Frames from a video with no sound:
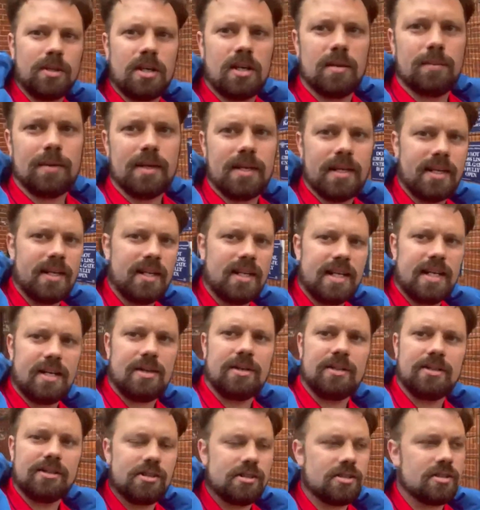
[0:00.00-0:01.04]
up and
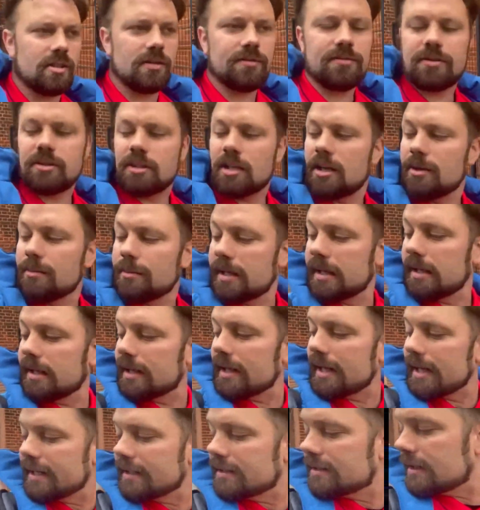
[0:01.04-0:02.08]
Loughton, just off to go meet
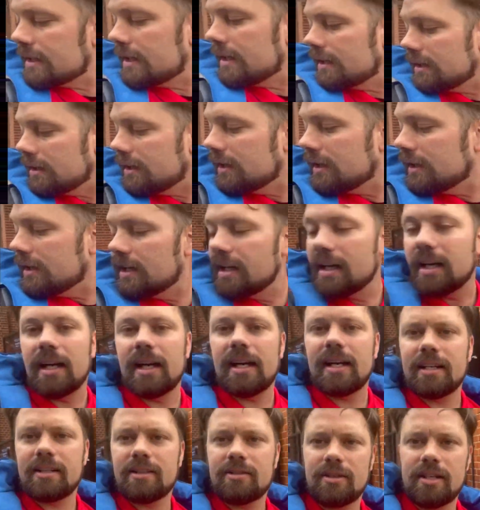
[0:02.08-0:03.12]
Katie
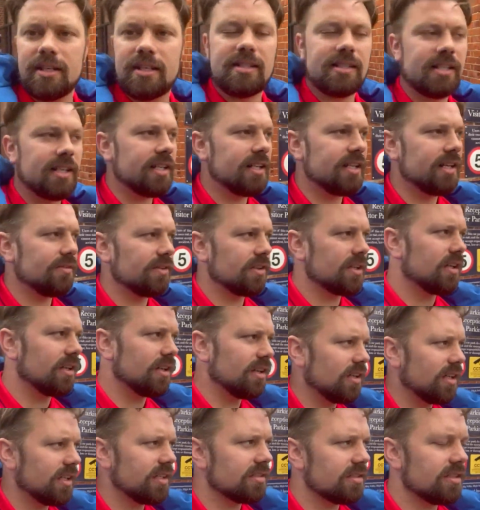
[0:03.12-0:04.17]
and Gracie, the other
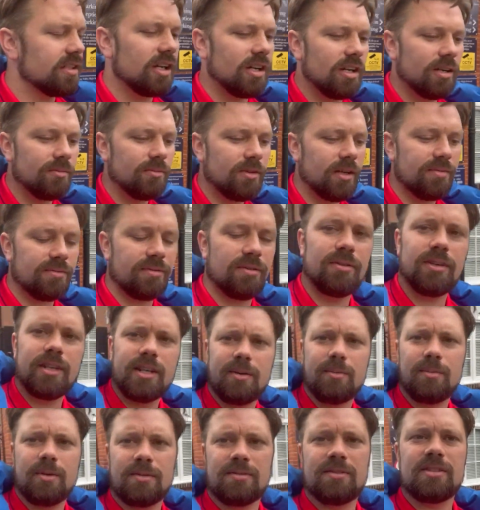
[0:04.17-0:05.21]
guys that I'm
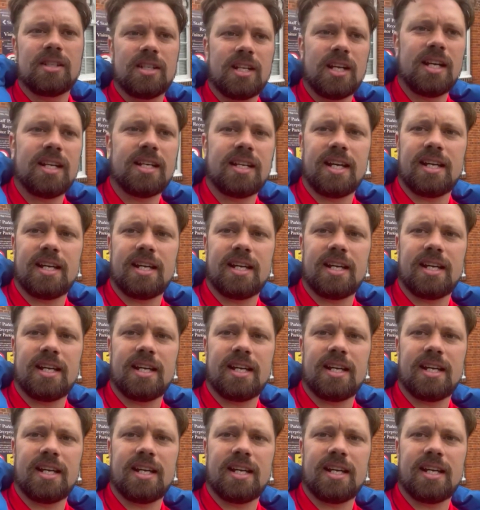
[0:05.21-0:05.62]
refereeing with today.